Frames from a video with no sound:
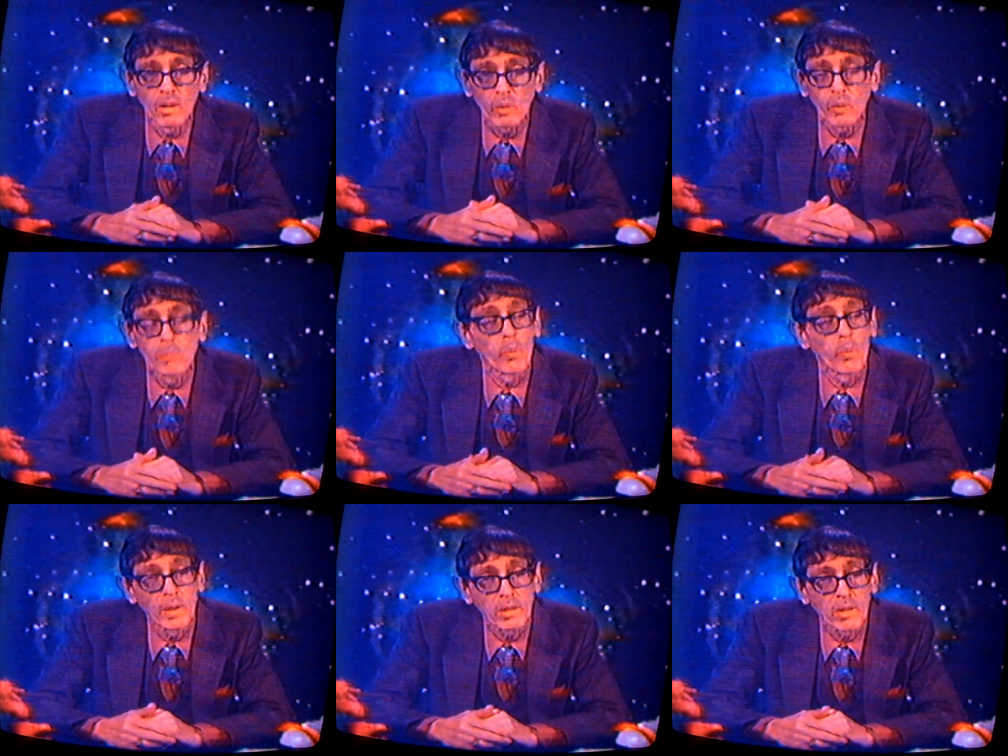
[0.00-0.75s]
scholar
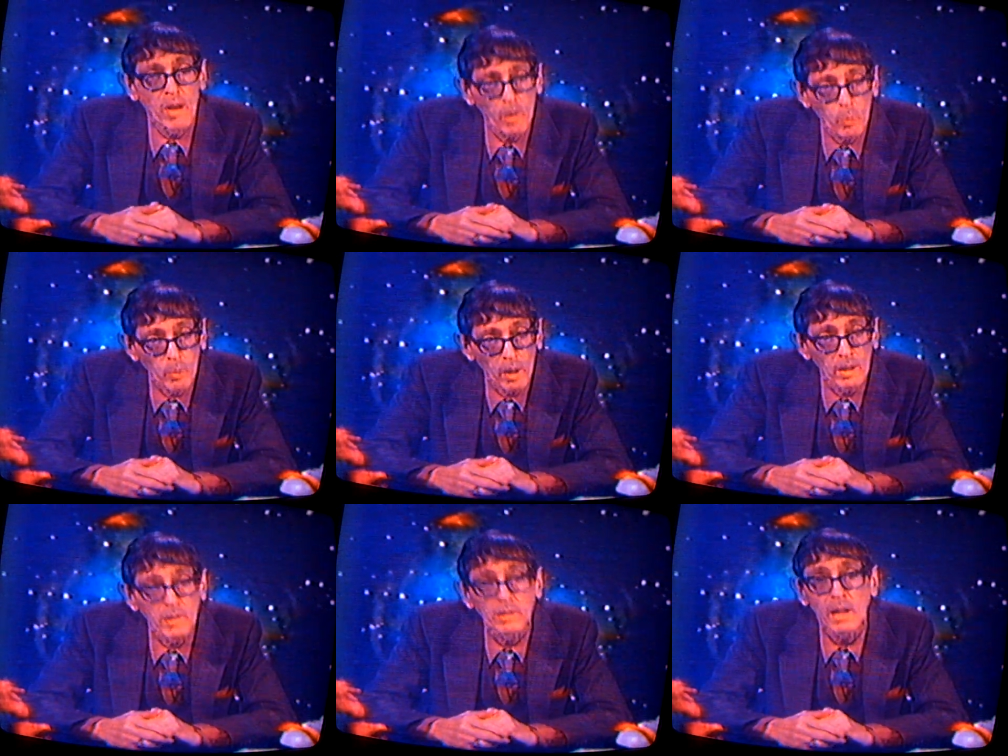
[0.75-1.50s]
Maurice
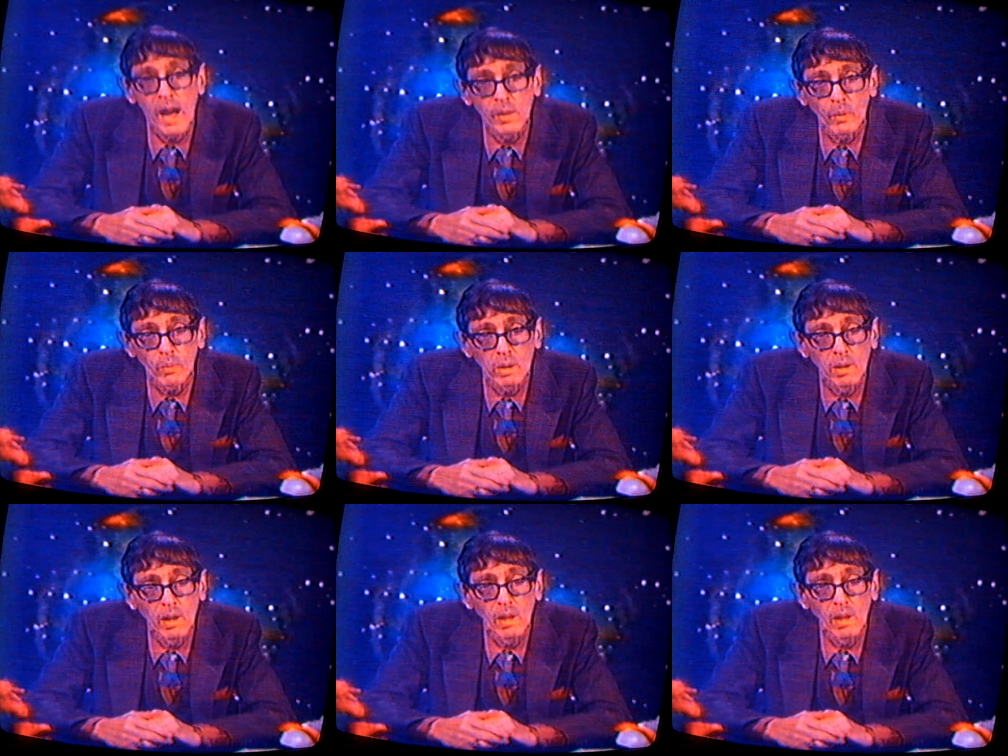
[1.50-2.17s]
Cotterell entitled